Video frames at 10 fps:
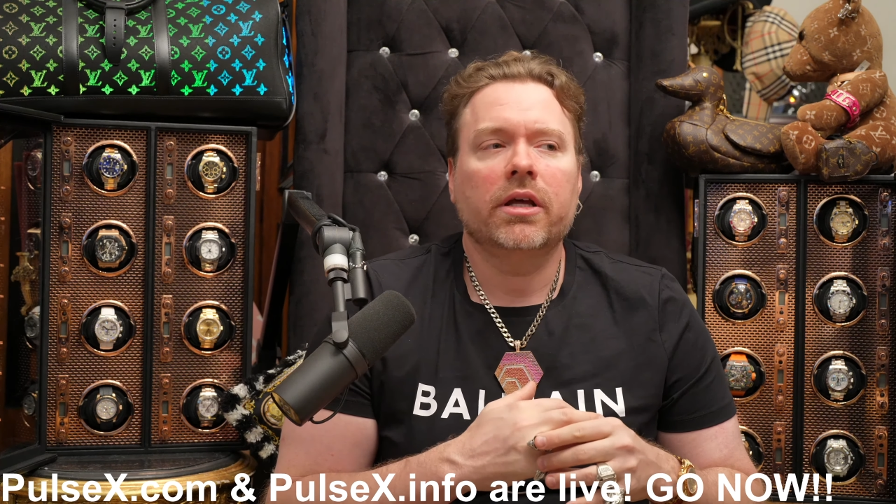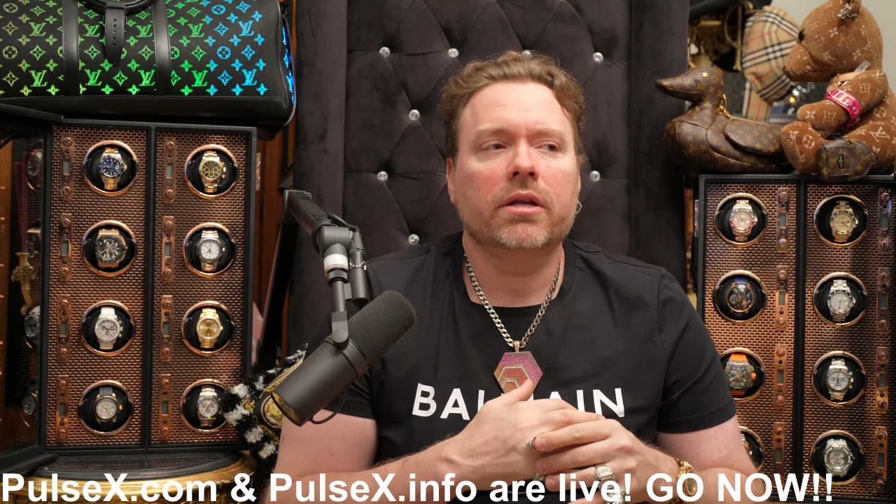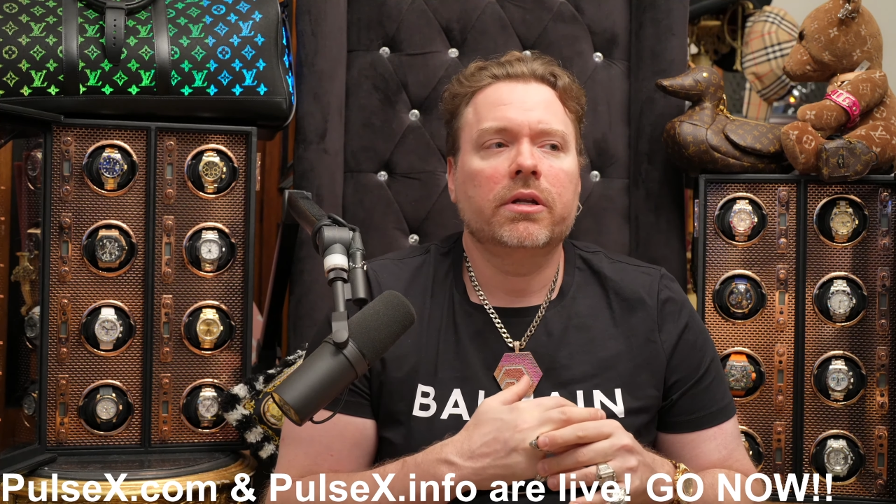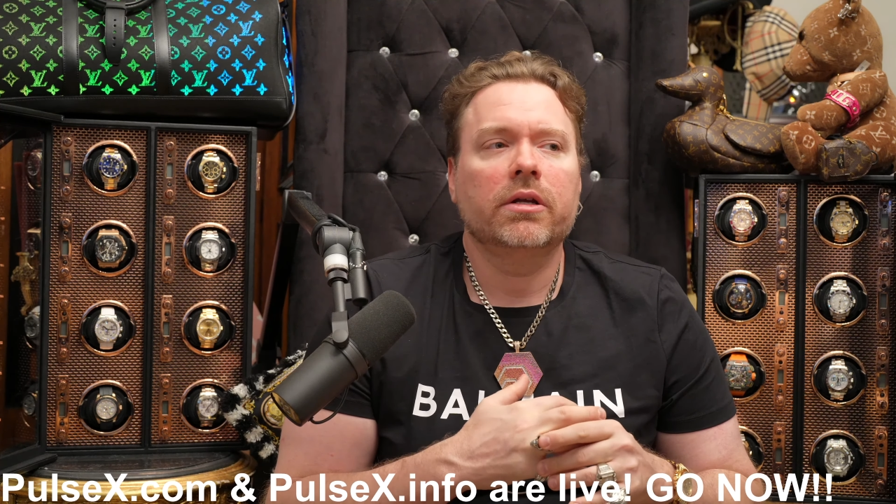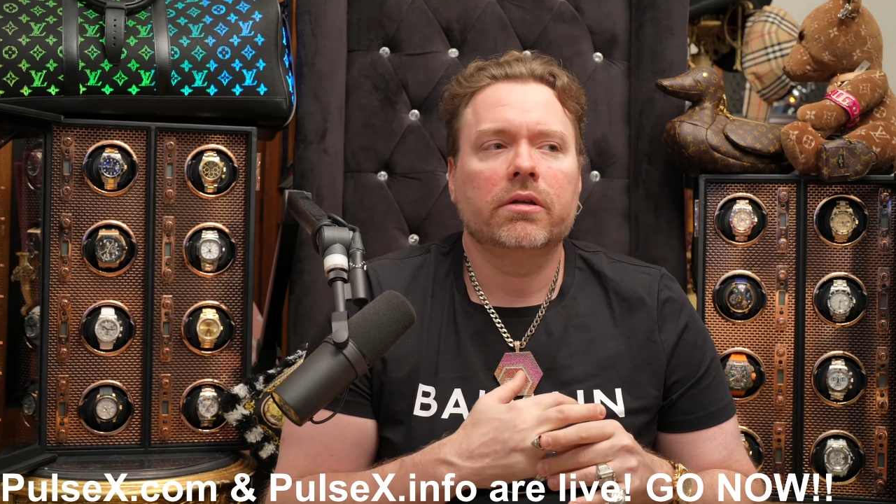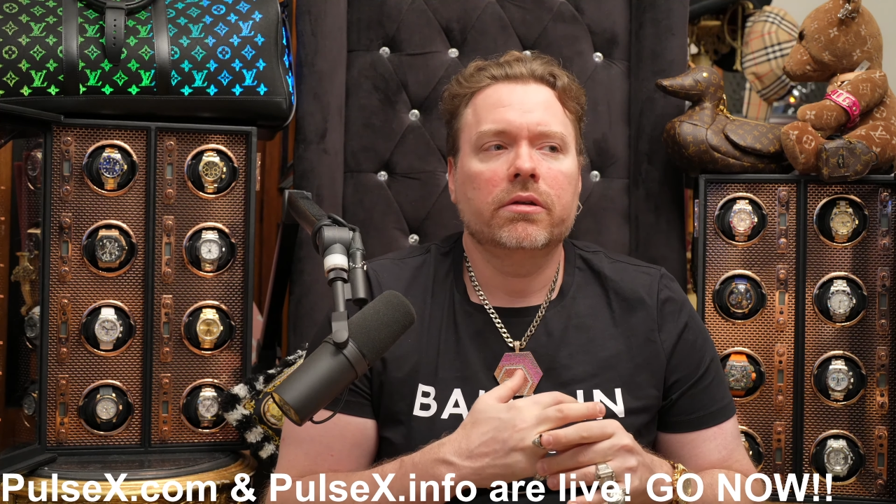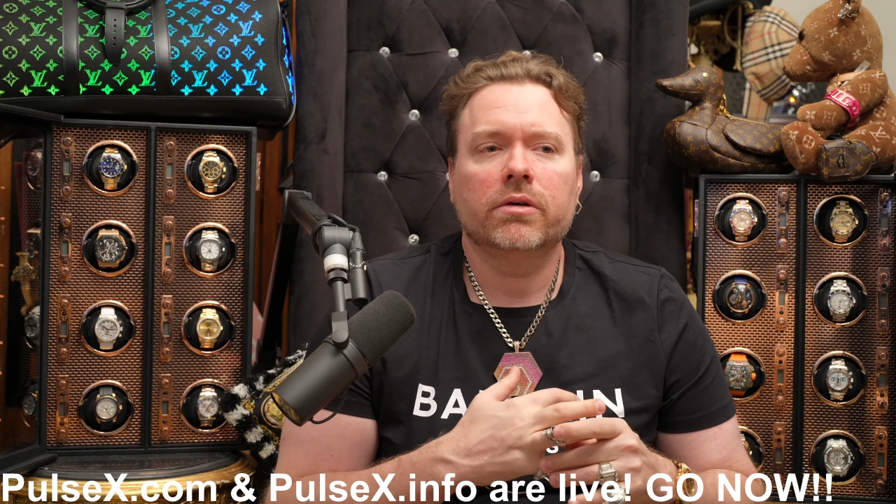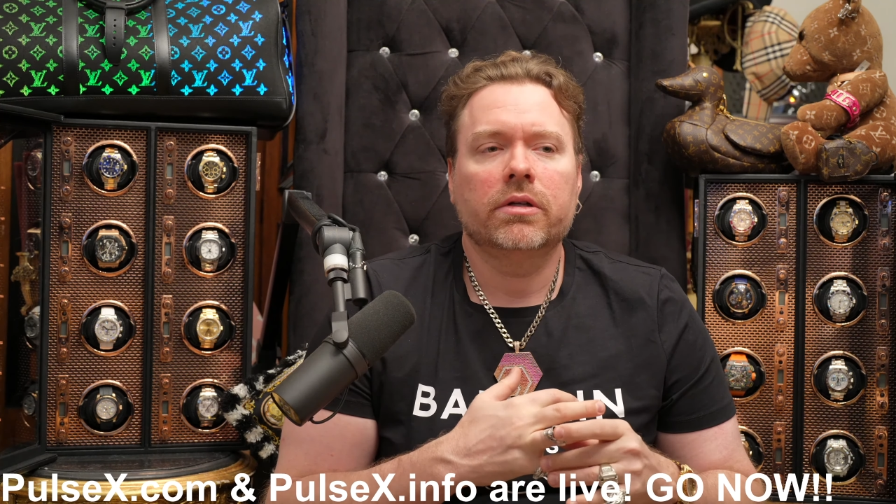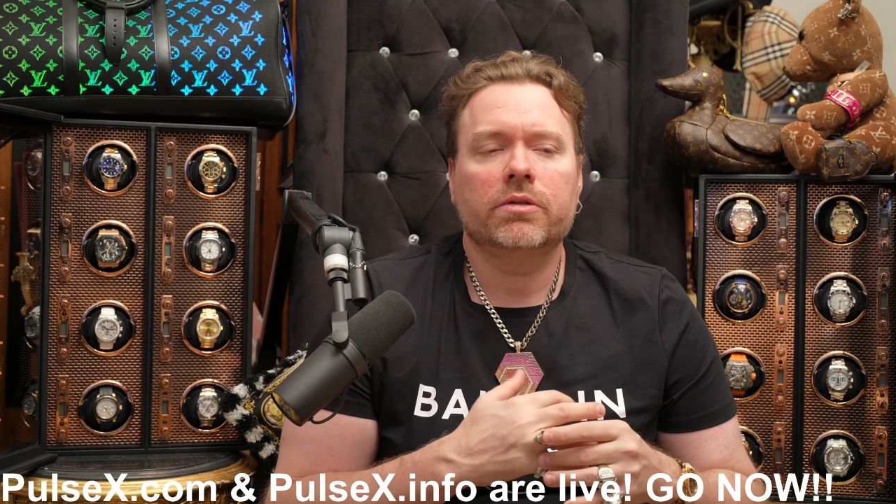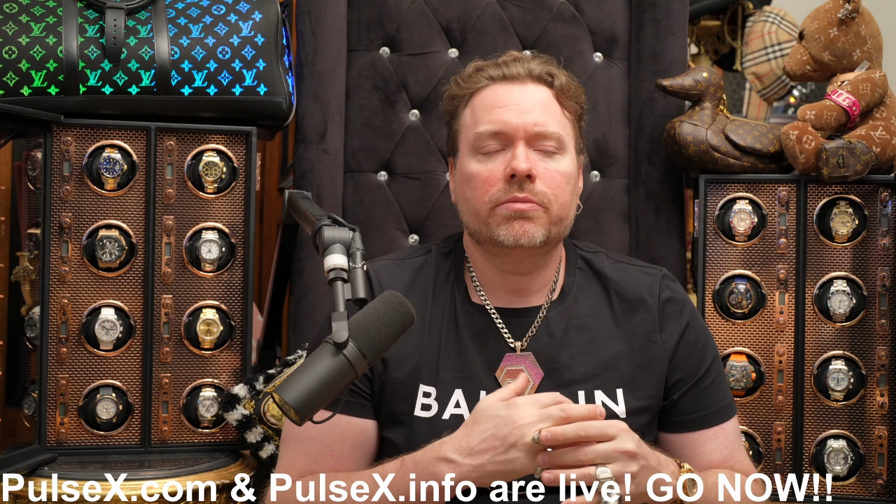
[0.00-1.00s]
Anybody can do
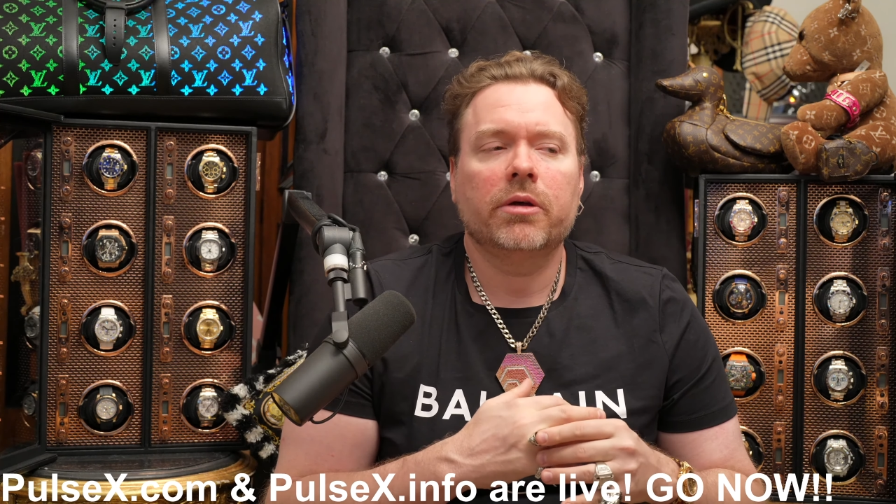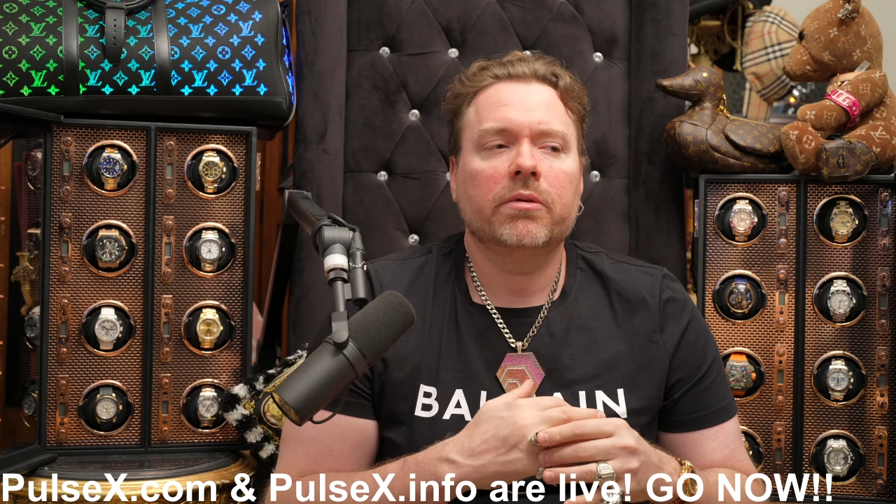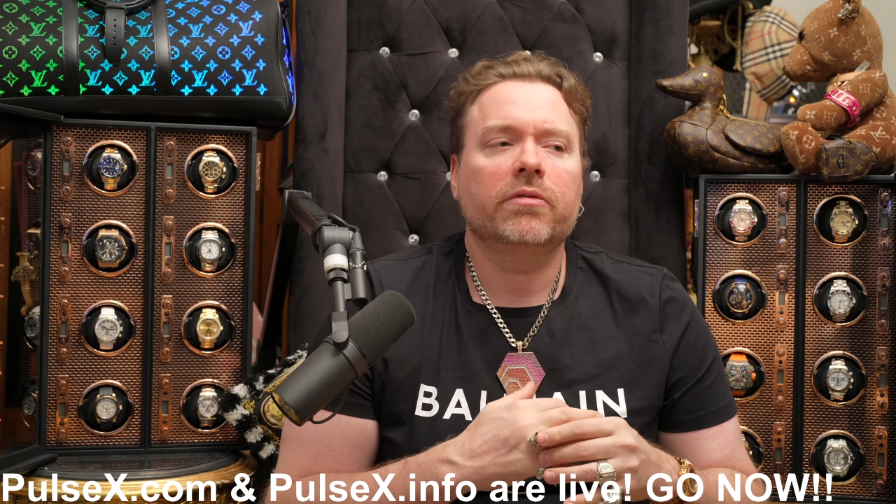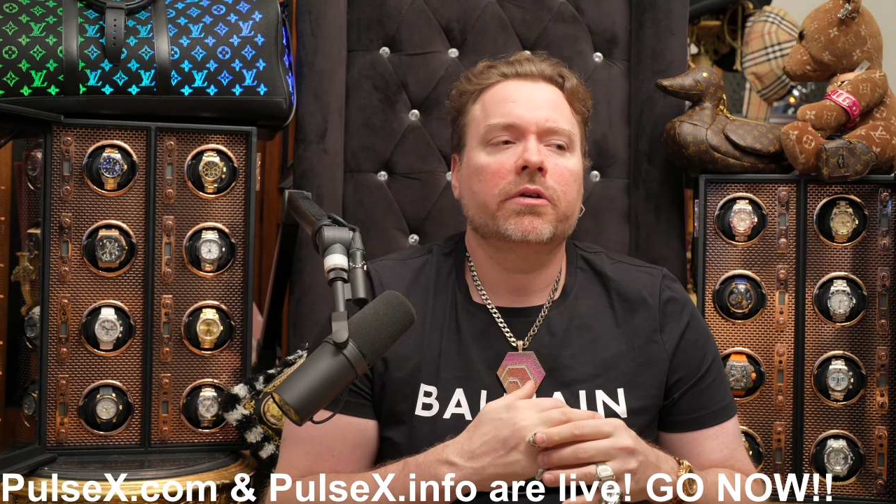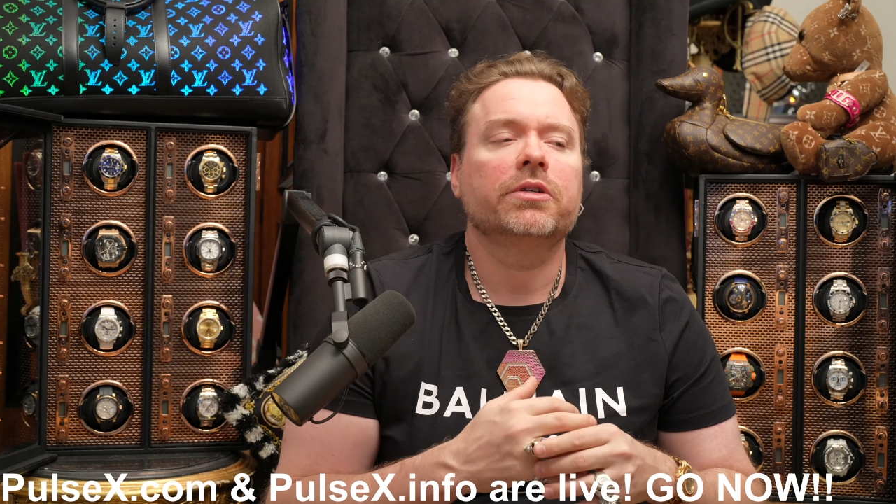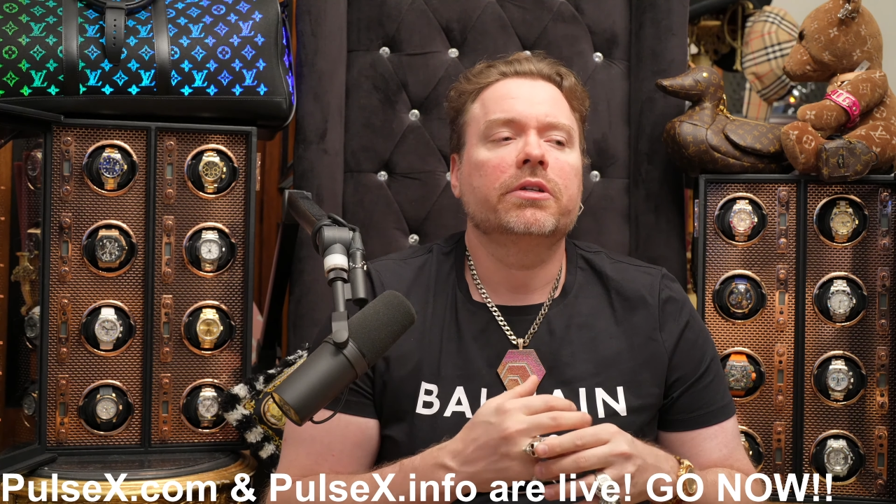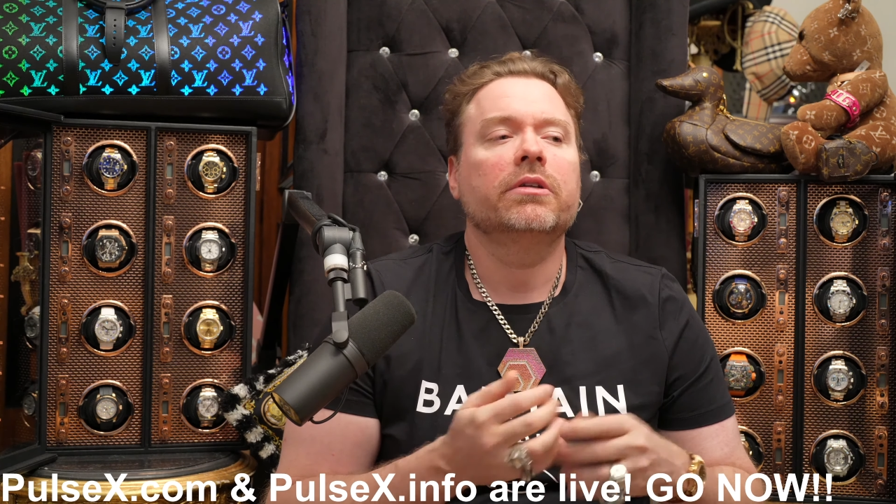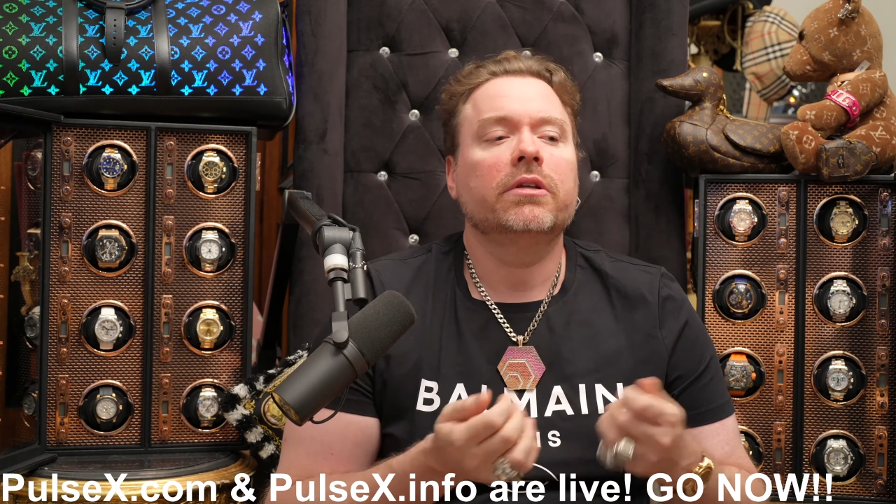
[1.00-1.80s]
it. It's a public function.